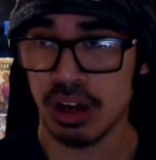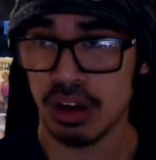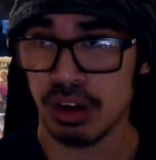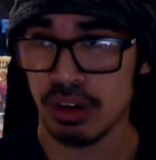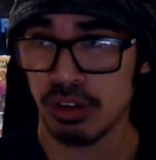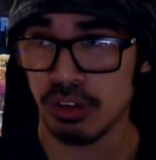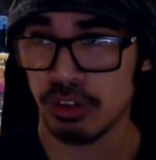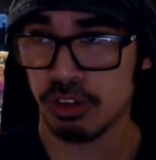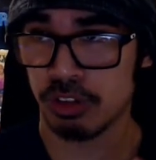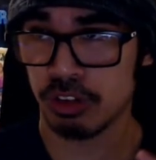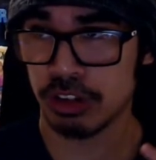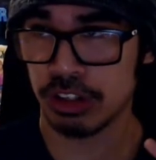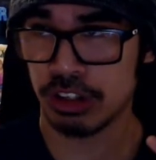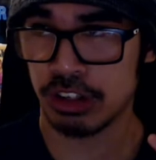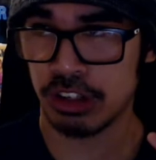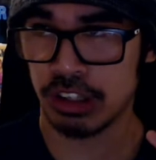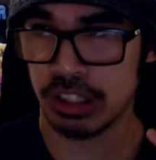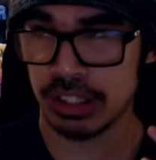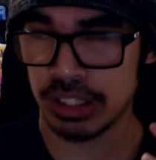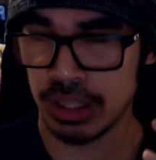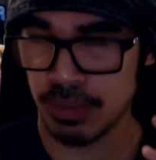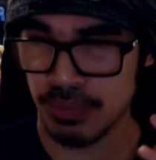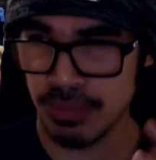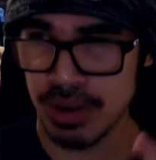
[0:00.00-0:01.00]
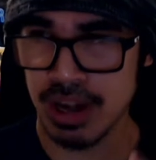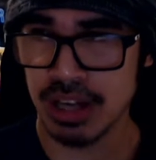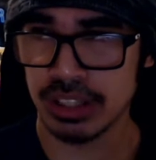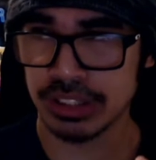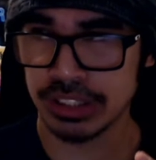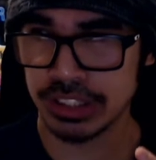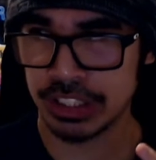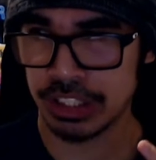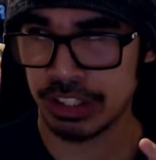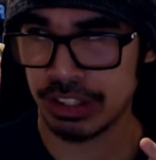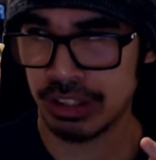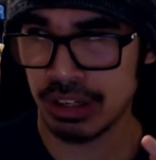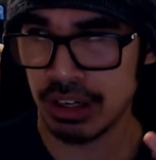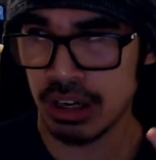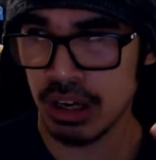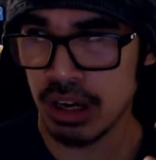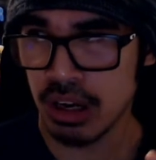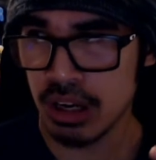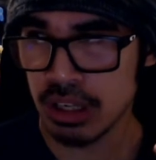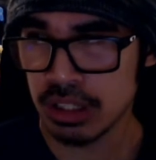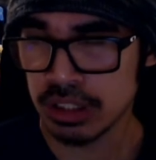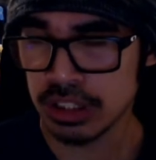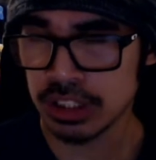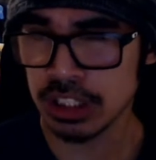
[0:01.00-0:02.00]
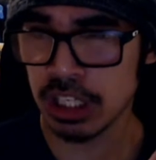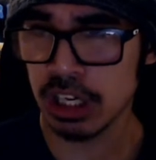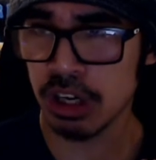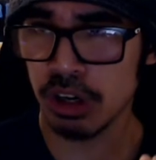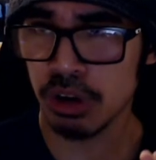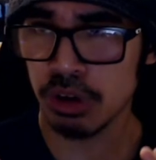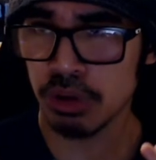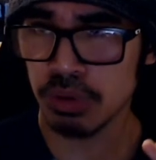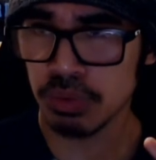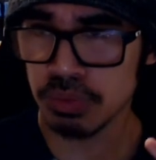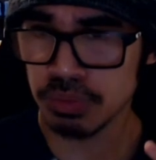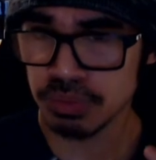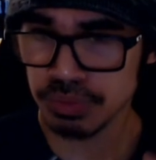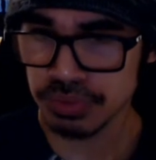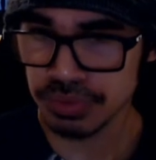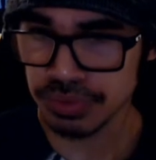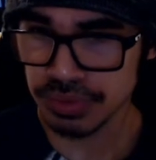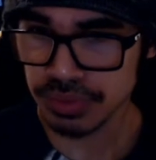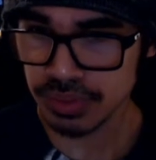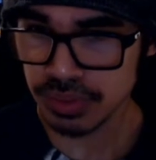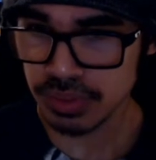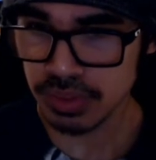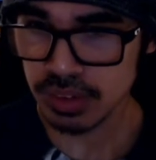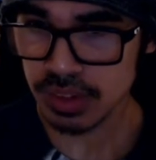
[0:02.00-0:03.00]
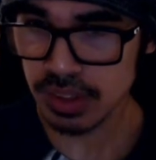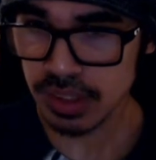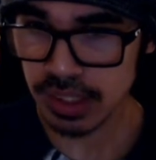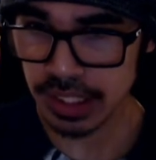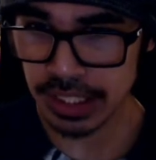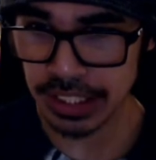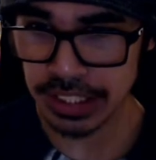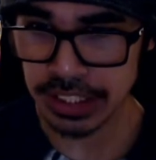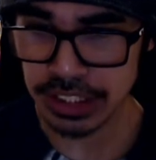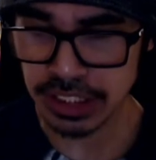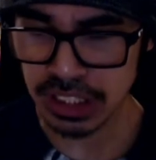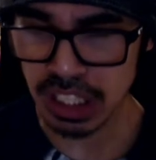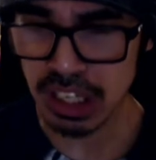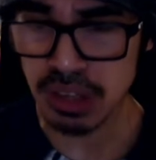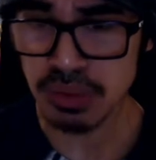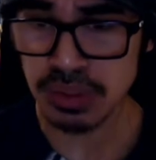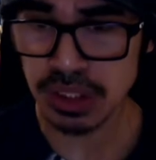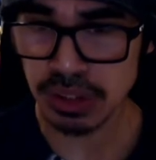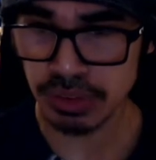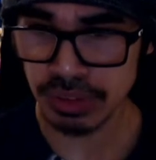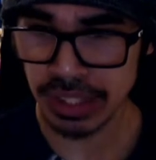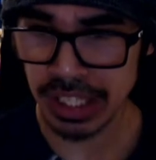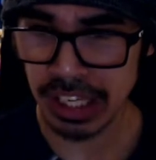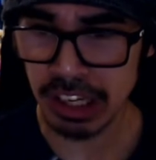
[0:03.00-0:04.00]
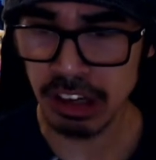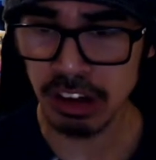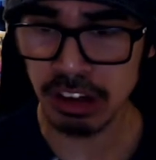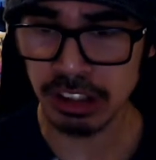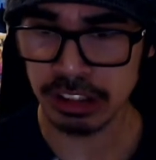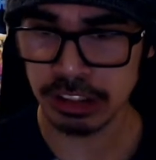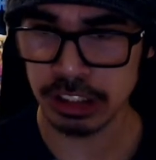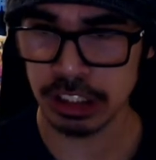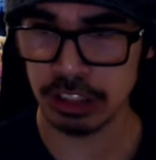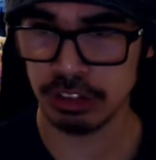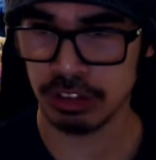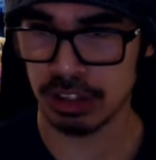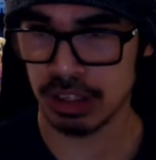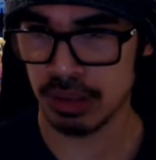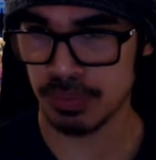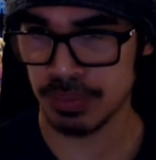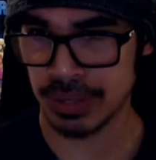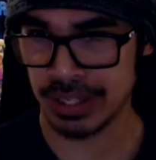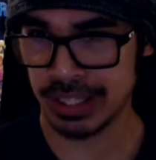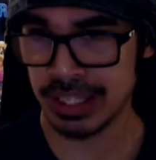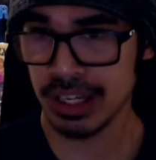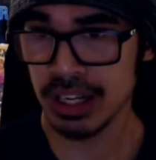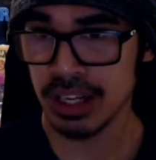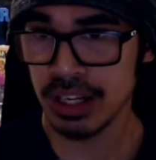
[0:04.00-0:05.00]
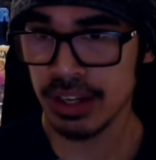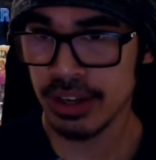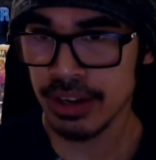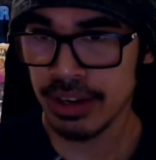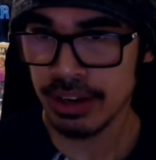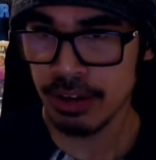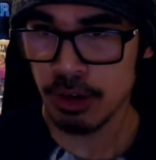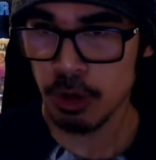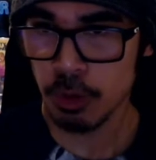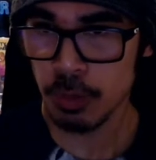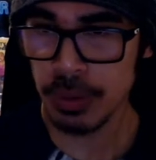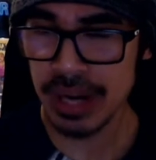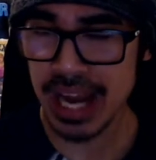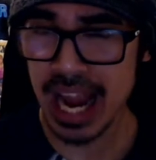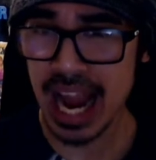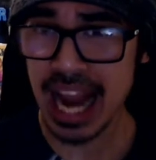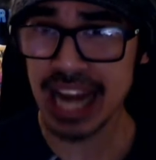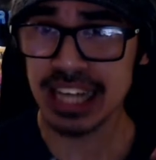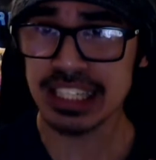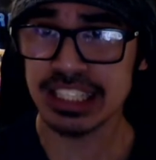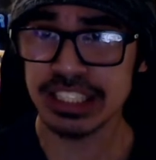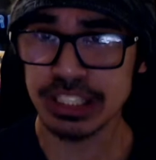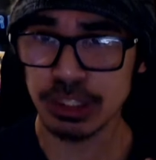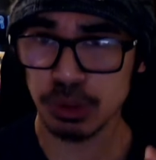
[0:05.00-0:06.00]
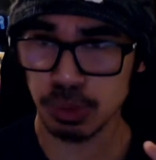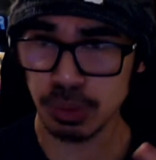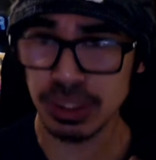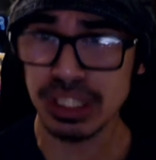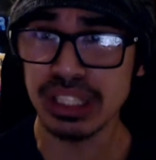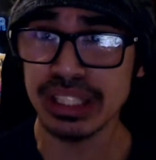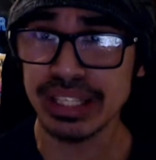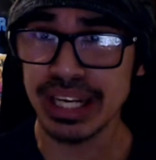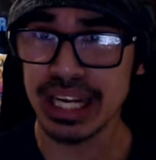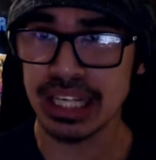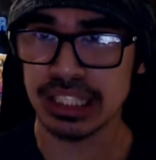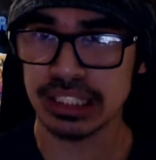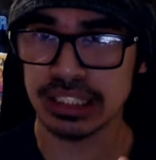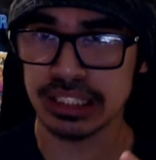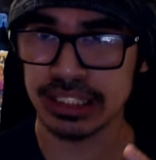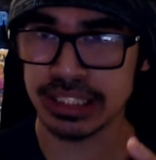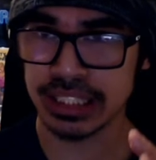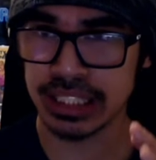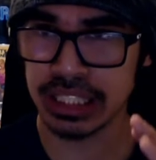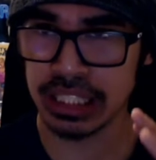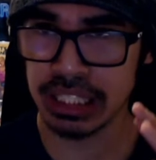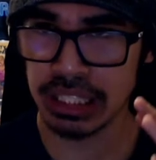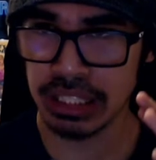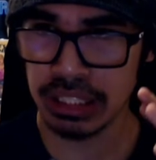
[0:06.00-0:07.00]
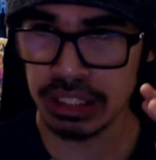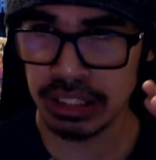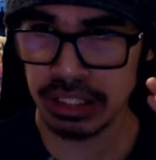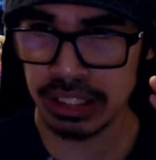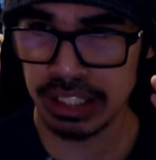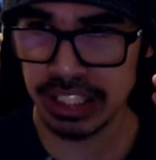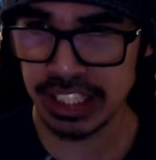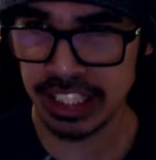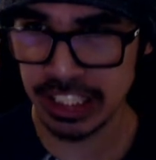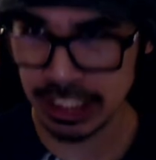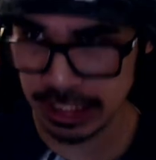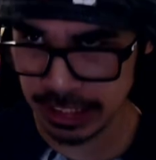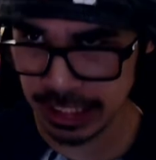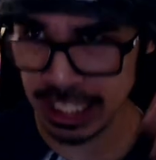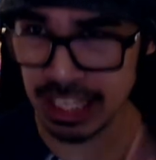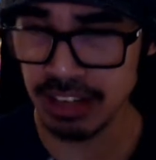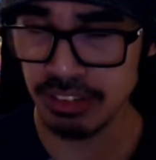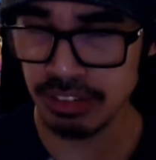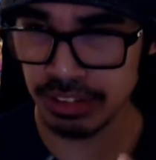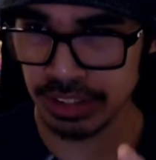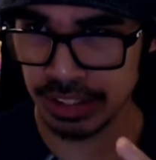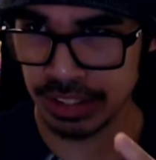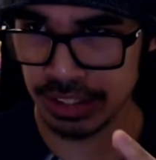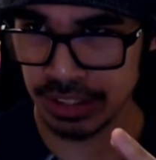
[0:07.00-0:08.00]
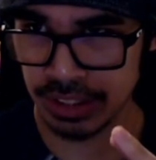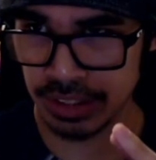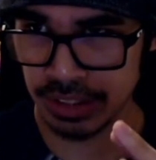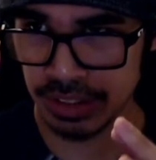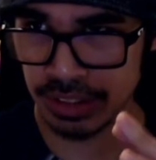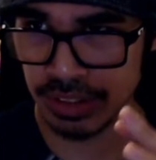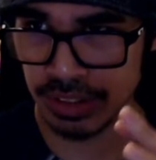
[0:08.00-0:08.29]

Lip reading: for the monster. So, in terms of character development, we actually really get to see 11